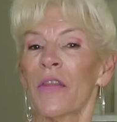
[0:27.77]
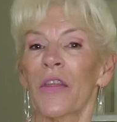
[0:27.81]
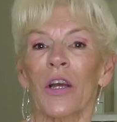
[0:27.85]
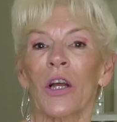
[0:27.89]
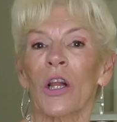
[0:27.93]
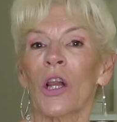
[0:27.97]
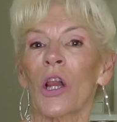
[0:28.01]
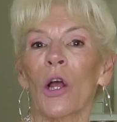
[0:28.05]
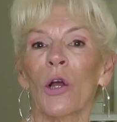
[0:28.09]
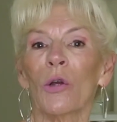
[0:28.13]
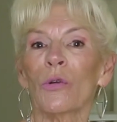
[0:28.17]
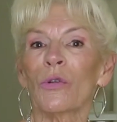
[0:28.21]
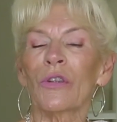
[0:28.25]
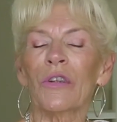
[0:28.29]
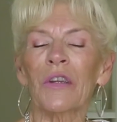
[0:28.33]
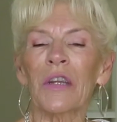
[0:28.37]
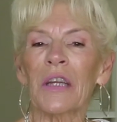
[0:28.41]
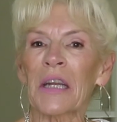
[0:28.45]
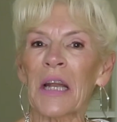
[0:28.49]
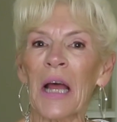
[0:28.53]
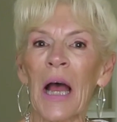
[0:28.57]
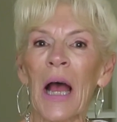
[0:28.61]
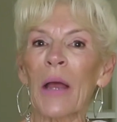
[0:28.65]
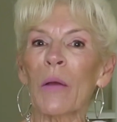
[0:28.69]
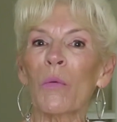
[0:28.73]
the clothes
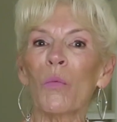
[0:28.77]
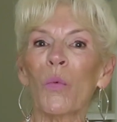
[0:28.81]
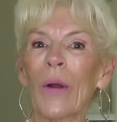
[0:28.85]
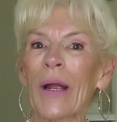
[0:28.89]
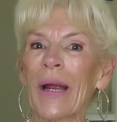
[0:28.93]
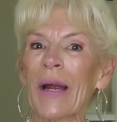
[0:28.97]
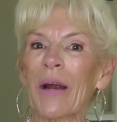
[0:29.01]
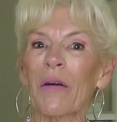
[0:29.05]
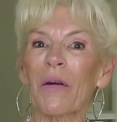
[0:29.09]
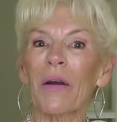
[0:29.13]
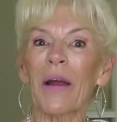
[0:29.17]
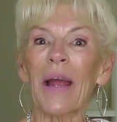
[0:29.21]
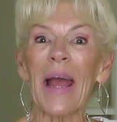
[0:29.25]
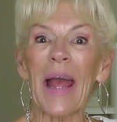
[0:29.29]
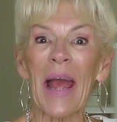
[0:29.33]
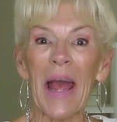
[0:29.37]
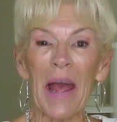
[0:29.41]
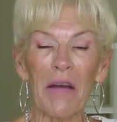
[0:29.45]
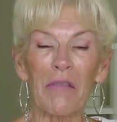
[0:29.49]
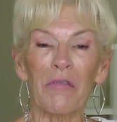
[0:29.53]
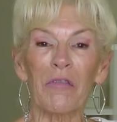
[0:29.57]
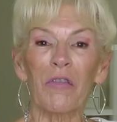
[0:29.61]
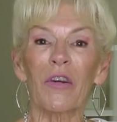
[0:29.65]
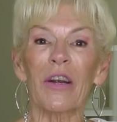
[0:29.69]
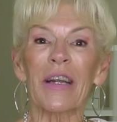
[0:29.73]
that I wear
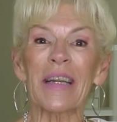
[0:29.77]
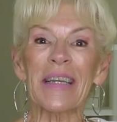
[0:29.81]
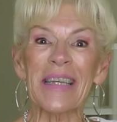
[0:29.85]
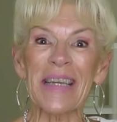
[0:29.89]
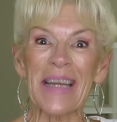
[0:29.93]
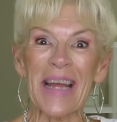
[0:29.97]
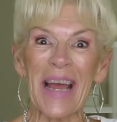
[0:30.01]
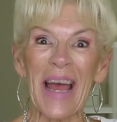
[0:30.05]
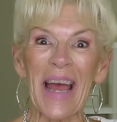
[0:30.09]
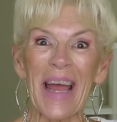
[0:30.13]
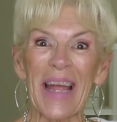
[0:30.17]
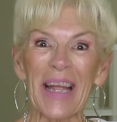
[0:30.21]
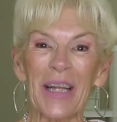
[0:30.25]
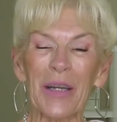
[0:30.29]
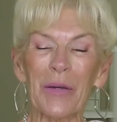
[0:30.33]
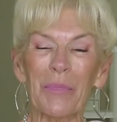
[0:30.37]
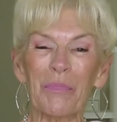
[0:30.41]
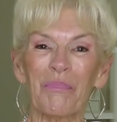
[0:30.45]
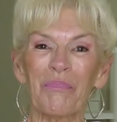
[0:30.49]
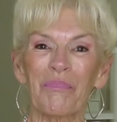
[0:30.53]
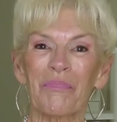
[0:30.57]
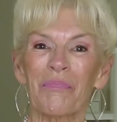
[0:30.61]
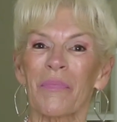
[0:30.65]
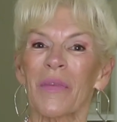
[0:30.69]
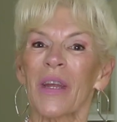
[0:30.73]
every day.
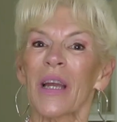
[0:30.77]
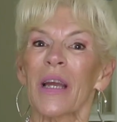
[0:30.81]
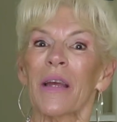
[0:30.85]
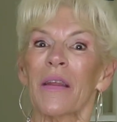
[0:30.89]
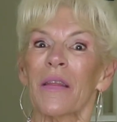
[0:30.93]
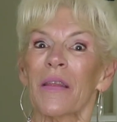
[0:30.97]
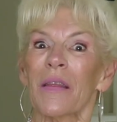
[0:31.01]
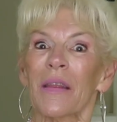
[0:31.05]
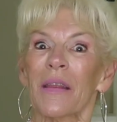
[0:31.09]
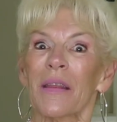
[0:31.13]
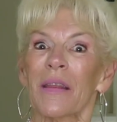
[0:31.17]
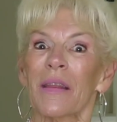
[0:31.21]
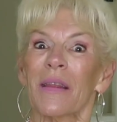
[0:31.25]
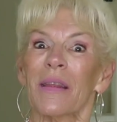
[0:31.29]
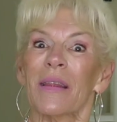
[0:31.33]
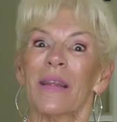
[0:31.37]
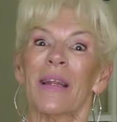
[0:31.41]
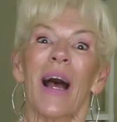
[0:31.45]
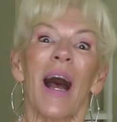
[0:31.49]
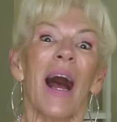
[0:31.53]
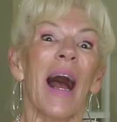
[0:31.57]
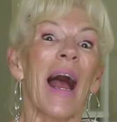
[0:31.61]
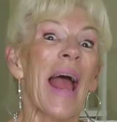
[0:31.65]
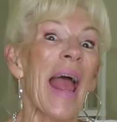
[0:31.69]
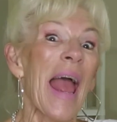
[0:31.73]

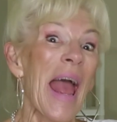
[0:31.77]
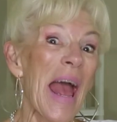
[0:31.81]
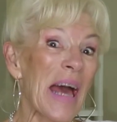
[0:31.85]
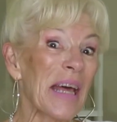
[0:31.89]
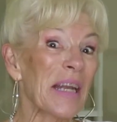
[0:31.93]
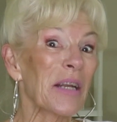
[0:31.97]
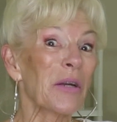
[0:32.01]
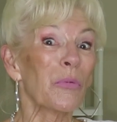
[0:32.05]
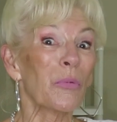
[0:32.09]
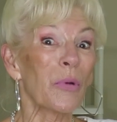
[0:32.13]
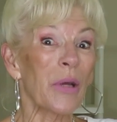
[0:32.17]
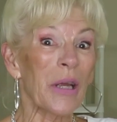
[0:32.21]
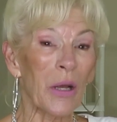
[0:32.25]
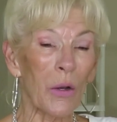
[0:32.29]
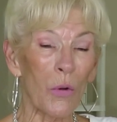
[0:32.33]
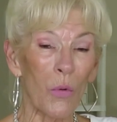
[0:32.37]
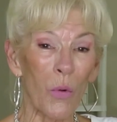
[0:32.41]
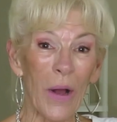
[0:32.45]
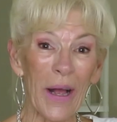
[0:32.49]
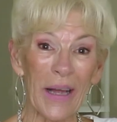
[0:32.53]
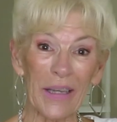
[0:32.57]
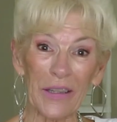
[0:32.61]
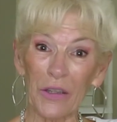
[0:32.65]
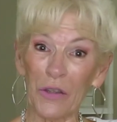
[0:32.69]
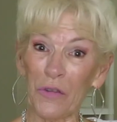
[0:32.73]
I had a
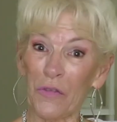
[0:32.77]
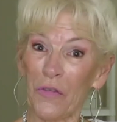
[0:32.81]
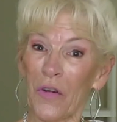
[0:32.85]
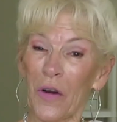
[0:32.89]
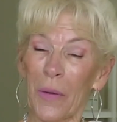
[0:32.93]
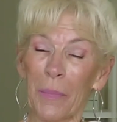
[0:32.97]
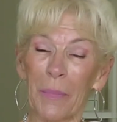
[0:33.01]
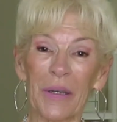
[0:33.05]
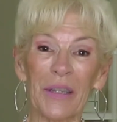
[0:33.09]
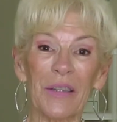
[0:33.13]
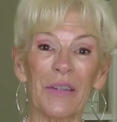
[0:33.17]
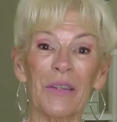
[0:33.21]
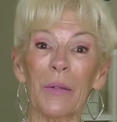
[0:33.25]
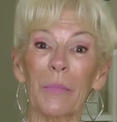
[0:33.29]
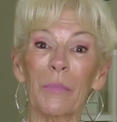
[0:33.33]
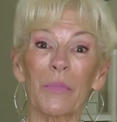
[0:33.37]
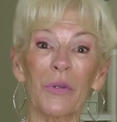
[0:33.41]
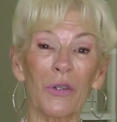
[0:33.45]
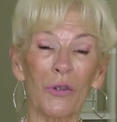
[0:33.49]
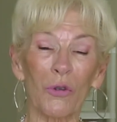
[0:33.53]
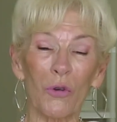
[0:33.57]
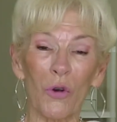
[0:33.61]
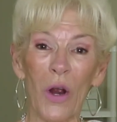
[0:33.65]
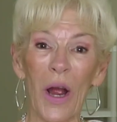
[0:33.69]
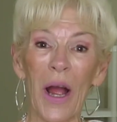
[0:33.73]
request from a
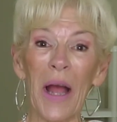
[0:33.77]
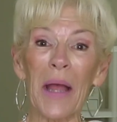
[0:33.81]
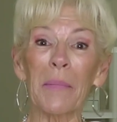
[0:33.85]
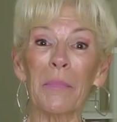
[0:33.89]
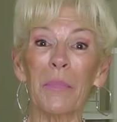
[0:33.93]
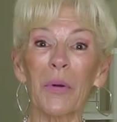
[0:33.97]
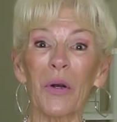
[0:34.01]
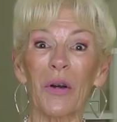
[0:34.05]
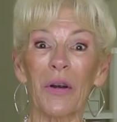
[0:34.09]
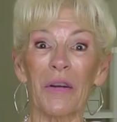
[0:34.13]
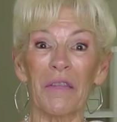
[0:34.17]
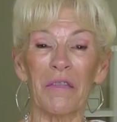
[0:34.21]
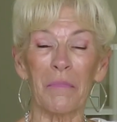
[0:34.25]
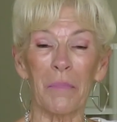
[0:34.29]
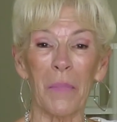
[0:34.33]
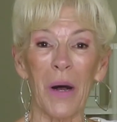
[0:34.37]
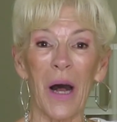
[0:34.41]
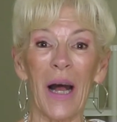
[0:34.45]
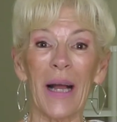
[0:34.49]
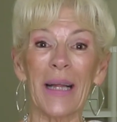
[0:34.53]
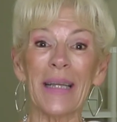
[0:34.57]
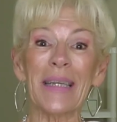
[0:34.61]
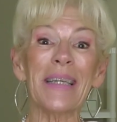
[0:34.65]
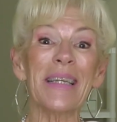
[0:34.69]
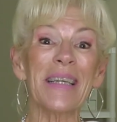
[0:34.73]
subscriber of
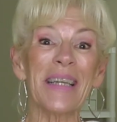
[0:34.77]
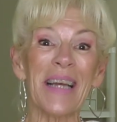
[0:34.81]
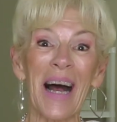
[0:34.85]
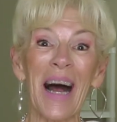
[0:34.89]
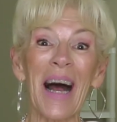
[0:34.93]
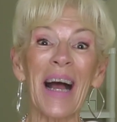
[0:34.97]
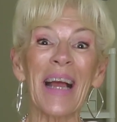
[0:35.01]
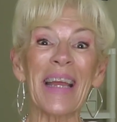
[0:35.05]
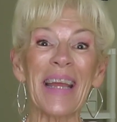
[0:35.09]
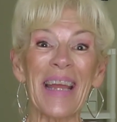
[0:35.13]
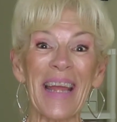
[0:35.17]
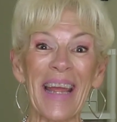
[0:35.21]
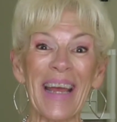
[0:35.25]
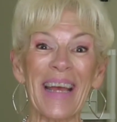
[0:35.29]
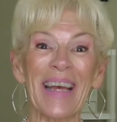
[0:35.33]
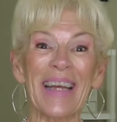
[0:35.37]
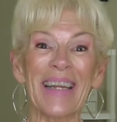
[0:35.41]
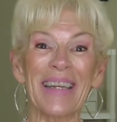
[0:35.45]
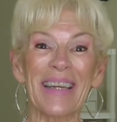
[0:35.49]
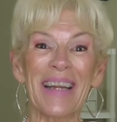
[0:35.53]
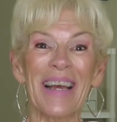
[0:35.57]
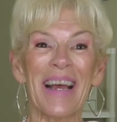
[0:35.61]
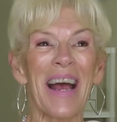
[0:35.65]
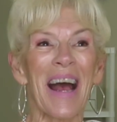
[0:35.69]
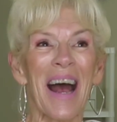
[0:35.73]
mine,
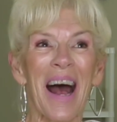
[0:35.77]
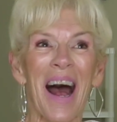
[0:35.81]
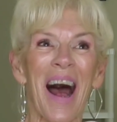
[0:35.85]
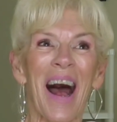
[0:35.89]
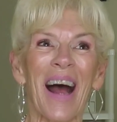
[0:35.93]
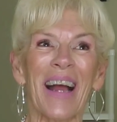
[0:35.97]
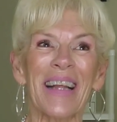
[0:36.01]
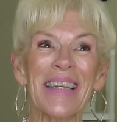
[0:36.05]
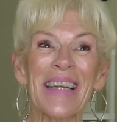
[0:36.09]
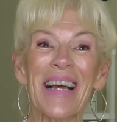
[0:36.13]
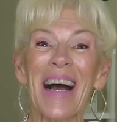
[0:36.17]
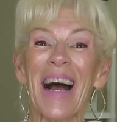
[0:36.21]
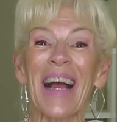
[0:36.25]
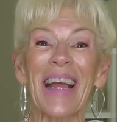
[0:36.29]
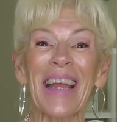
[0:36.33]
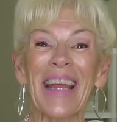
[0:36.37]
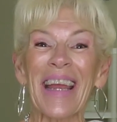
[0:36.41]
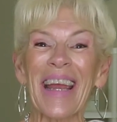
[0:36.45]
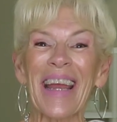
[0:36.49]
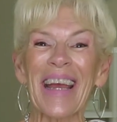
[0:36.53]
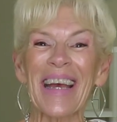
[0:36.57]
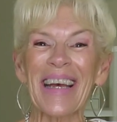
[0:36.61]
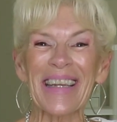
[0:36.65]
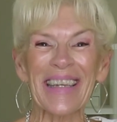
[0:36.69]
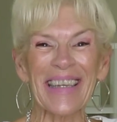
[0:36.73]
Diane. Hi,
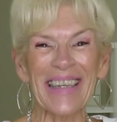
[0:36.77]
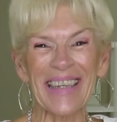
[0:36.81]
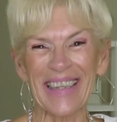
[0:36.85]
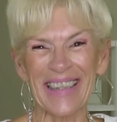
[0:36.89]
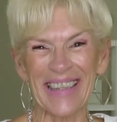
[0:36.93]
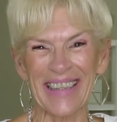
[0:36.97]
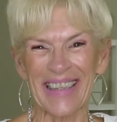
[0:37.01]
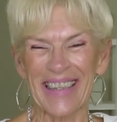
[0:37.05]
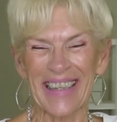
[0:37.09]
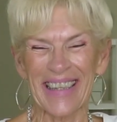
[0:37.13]
Diane.